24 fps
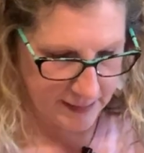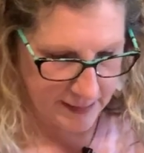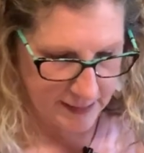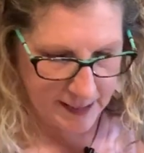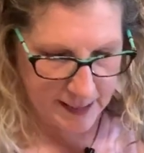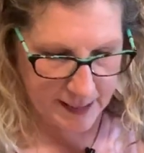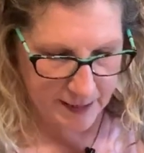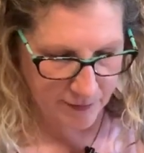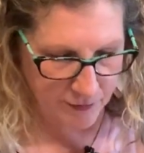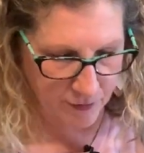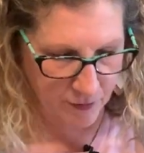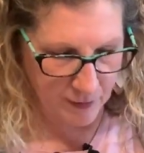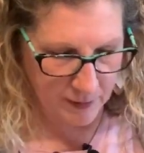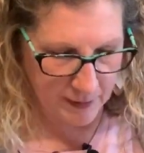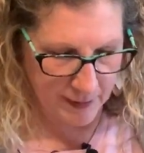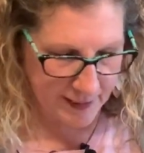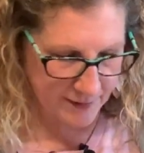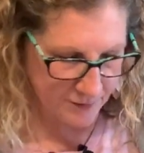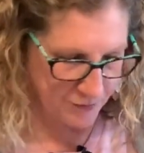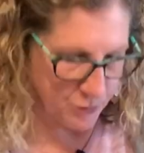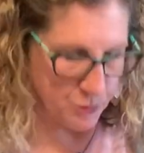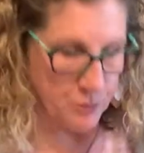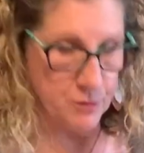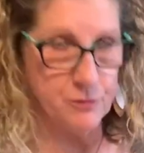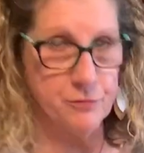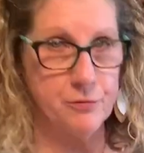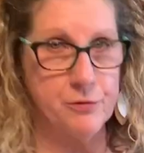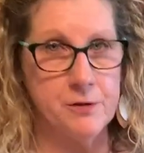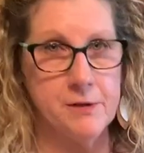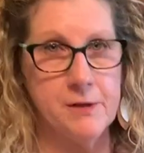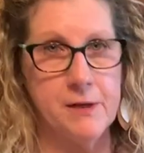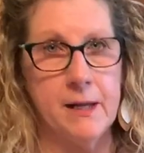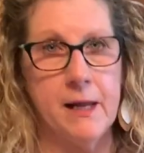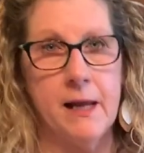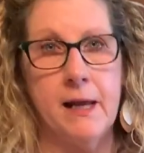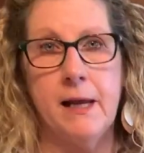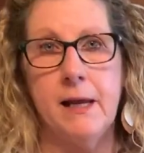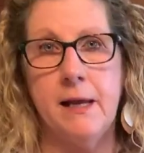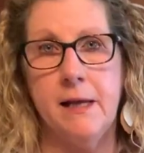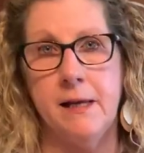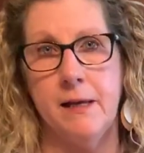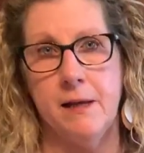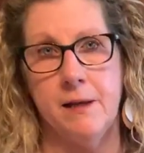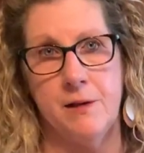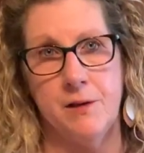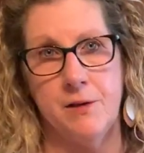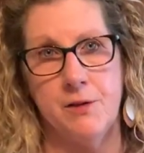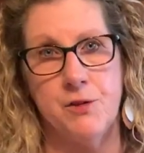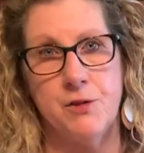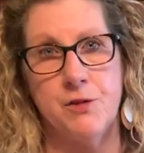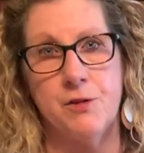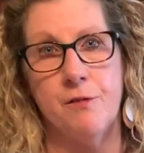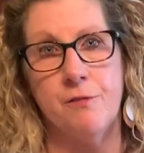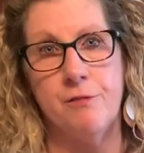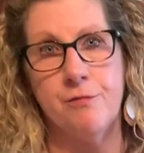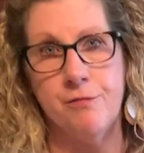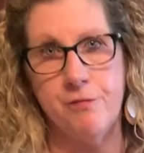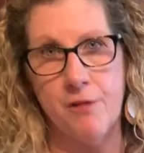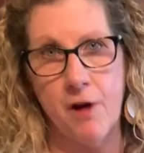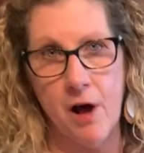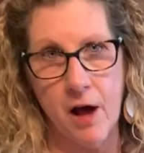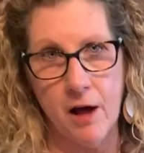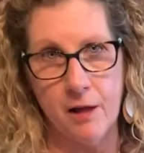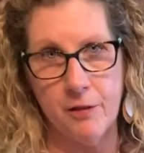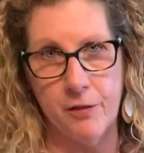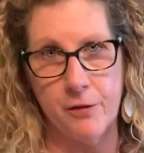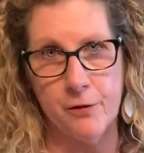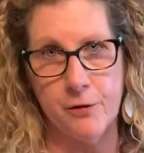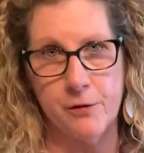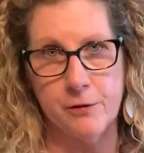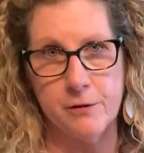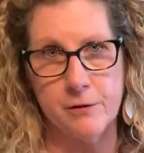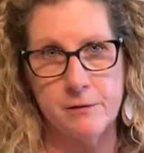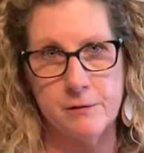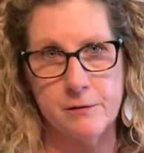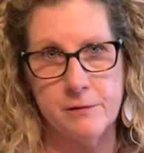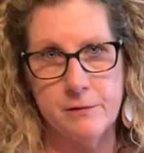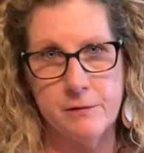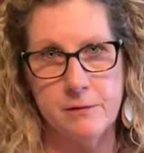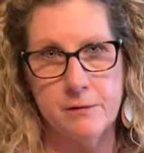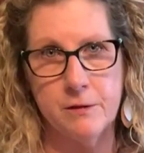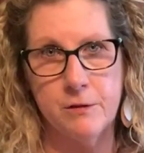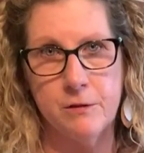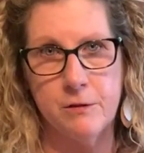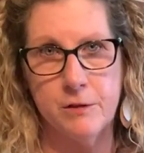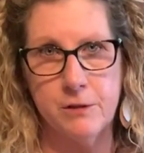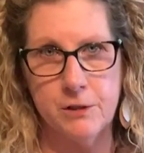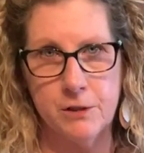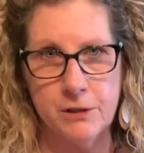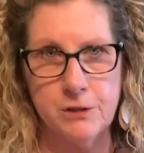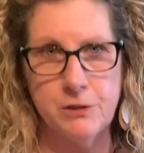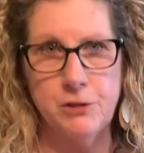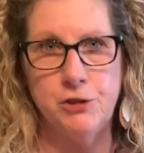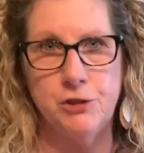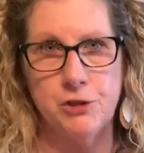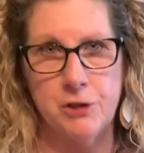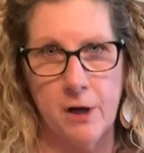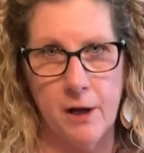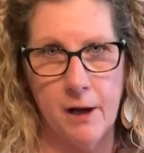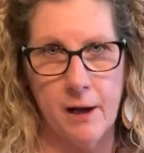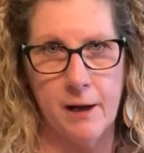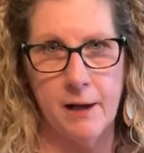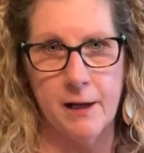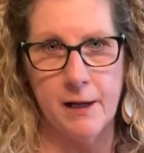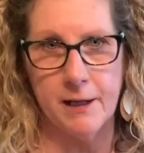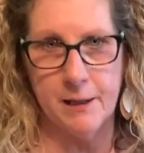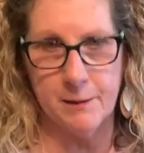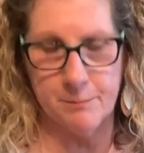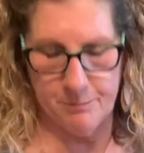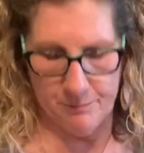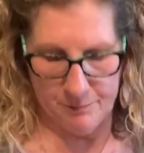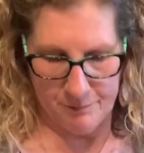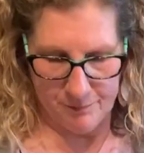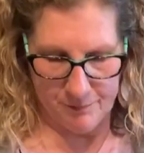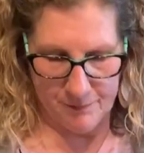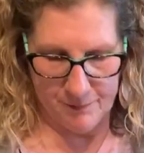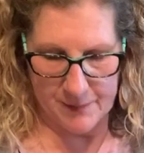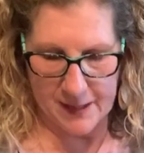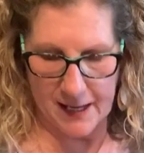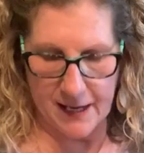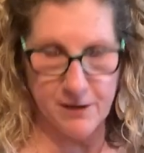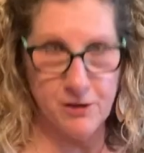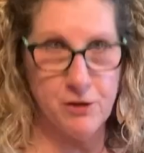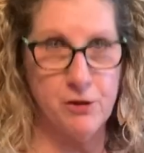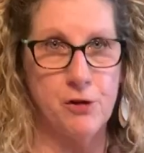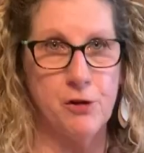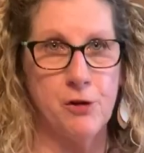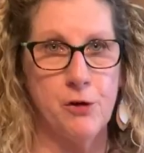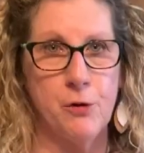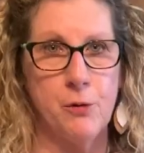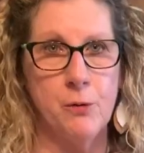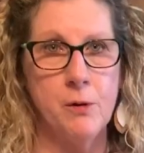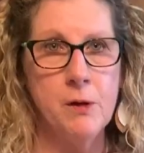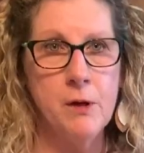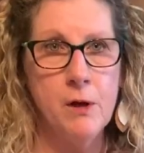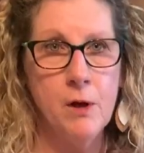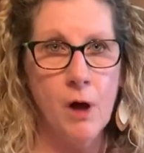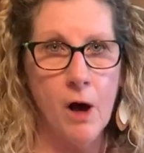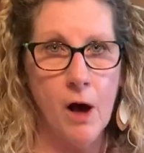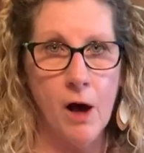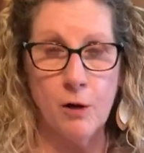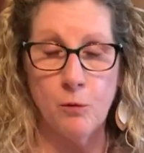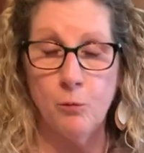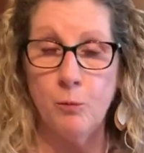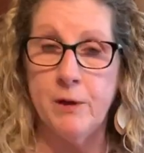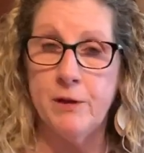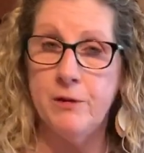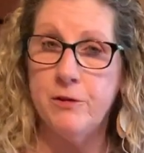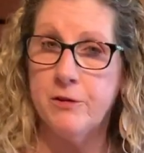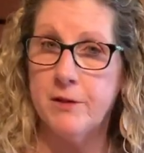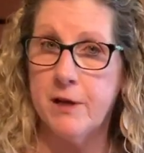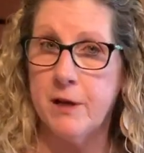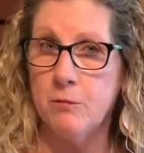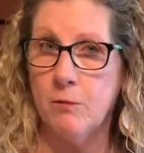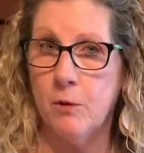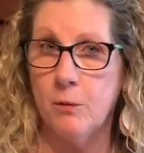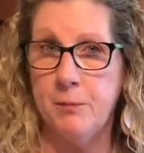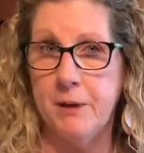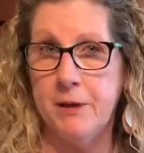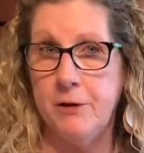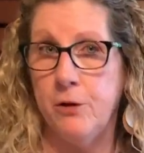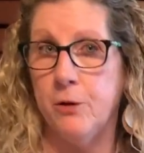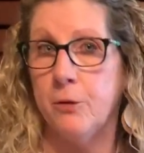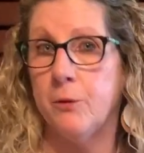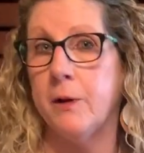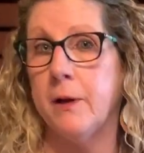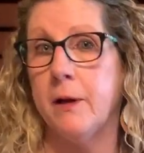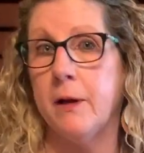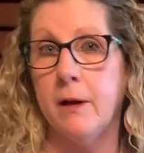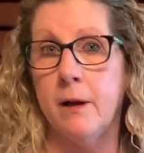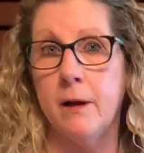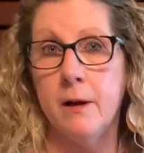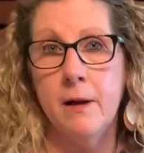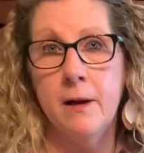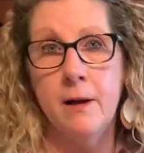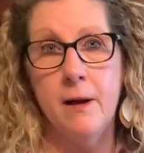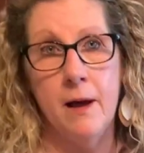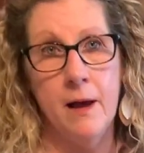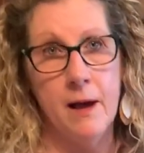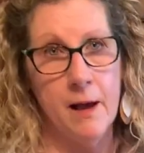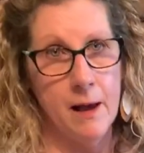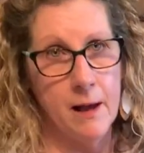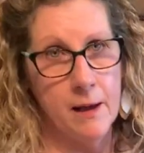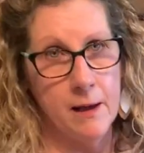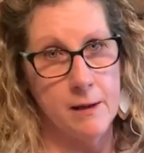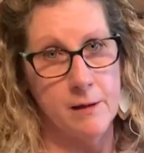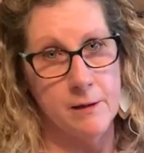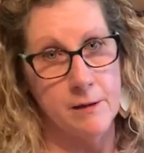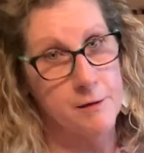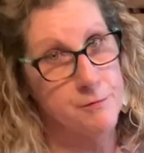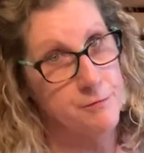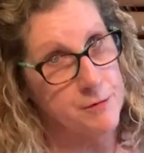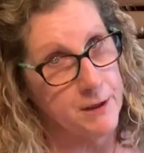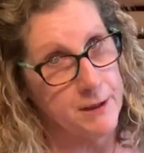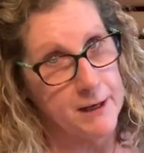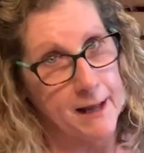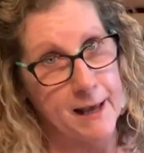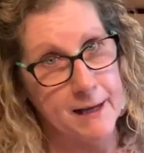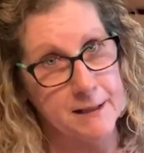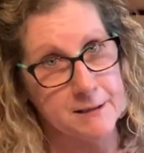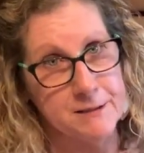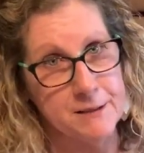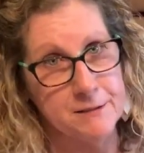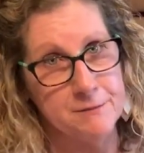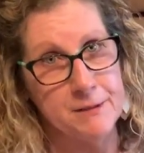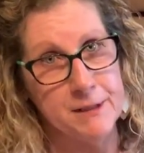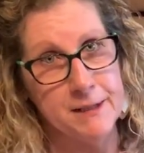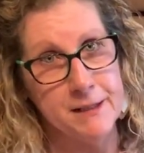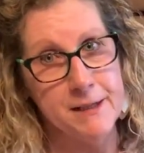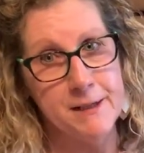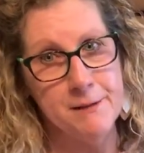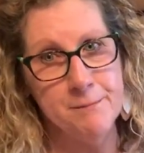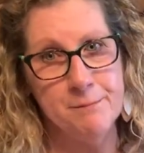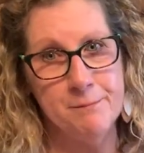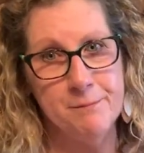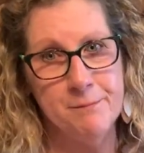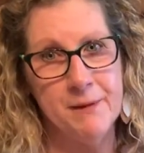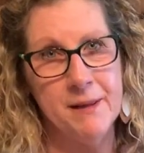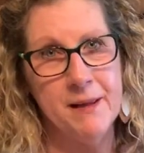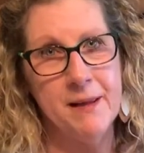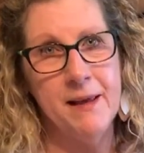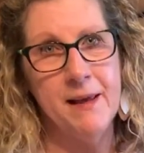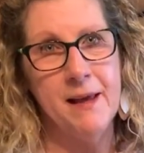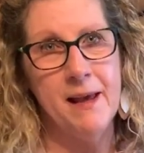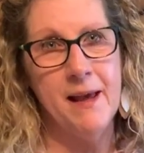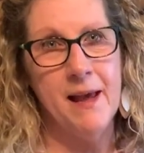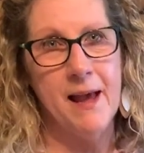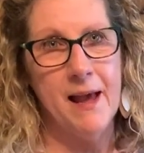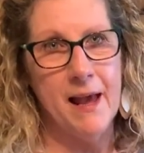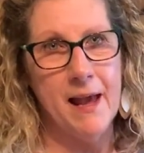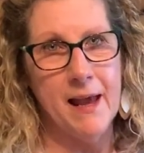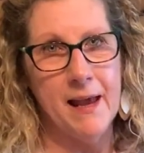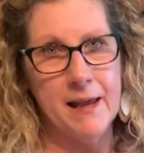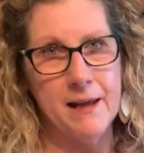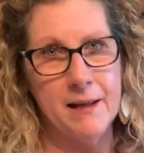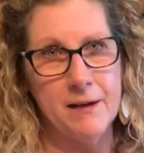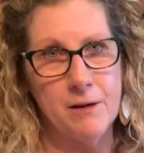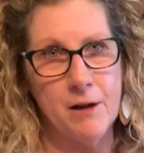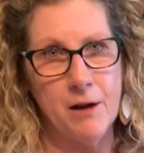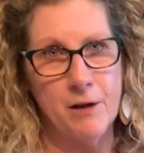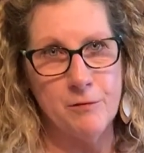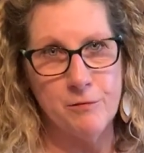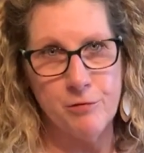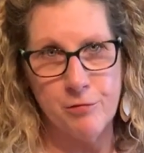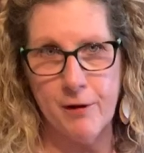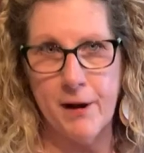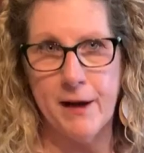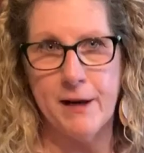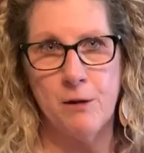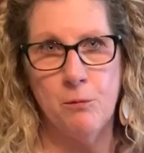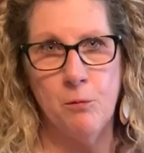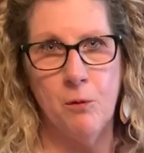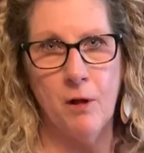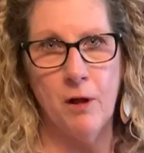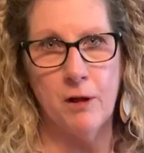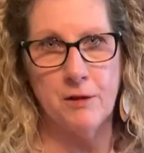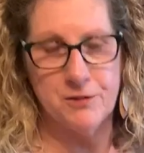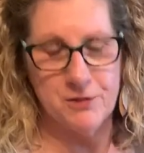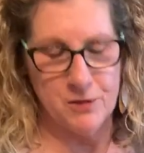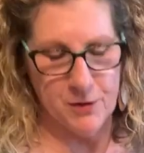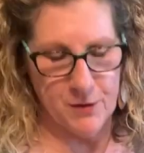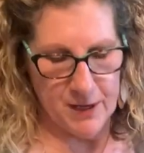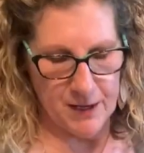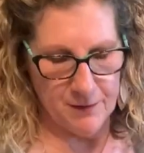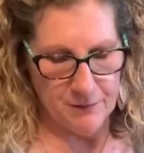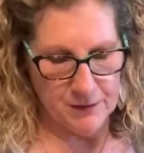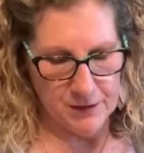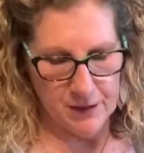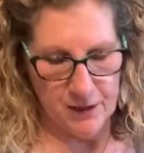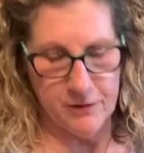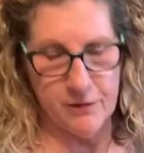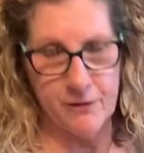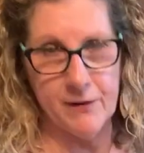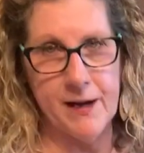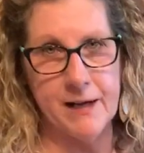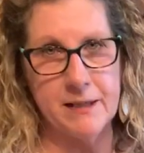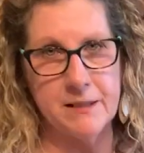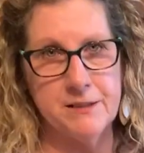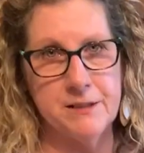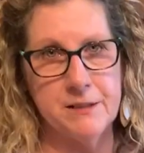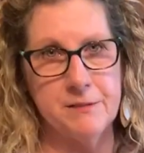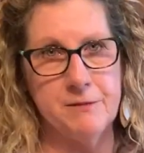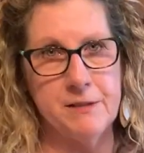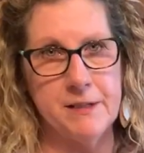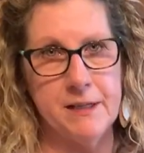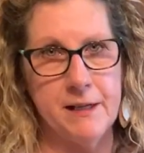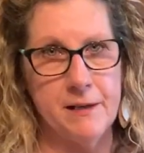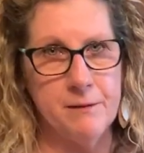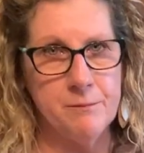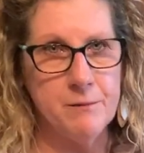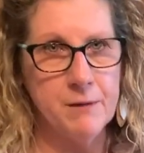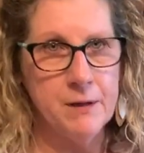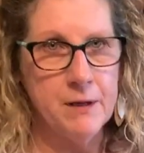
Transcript: And our last one for today is Father. Good job. Thank you. On Wednesday, we'll be doing a fun activity, and on Friday, we'll also have another activity.